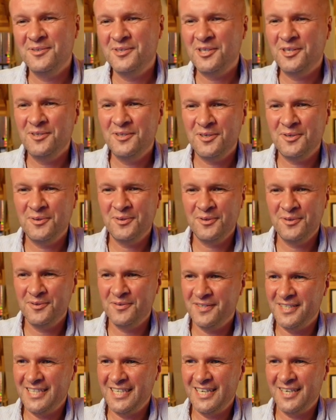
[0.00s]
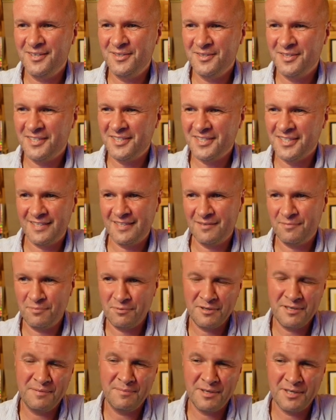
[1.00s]
tutorial videos,
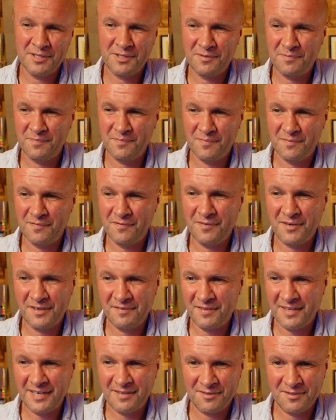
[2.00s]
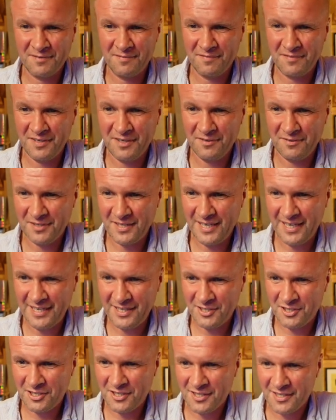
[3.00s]
pretty much 5,000 views
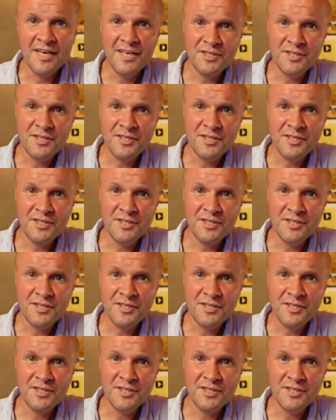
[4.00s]
each.